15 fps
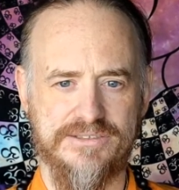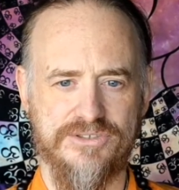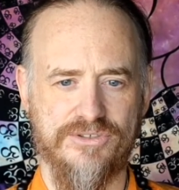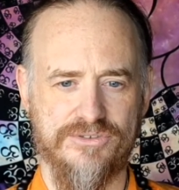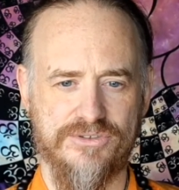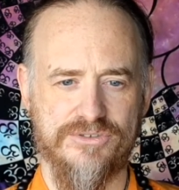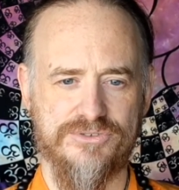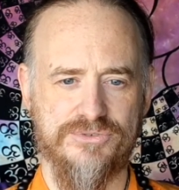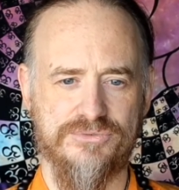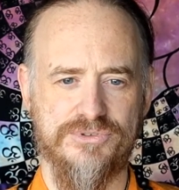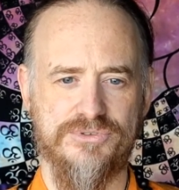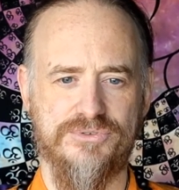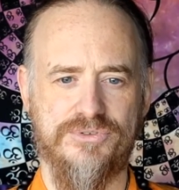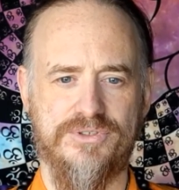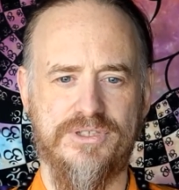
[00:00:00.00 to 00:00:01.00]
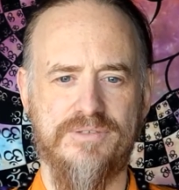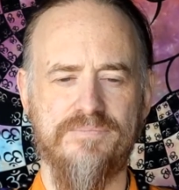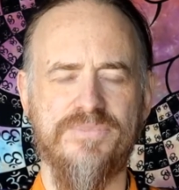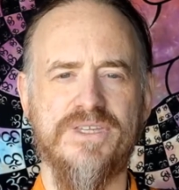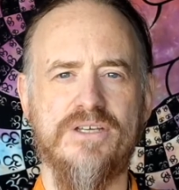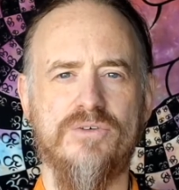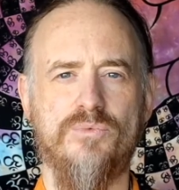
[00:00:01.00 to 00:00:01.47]
eternal truth.
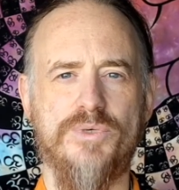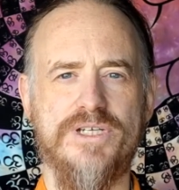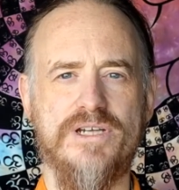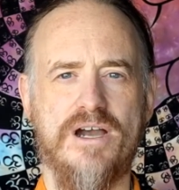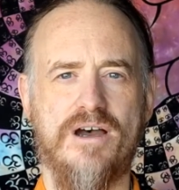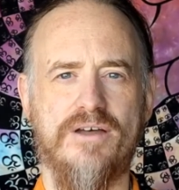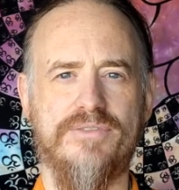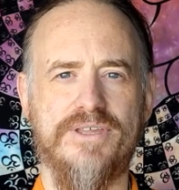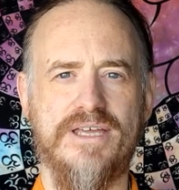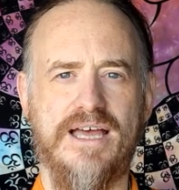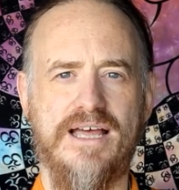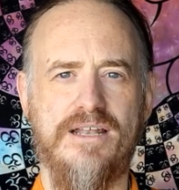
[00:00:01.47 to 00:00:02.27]
We are the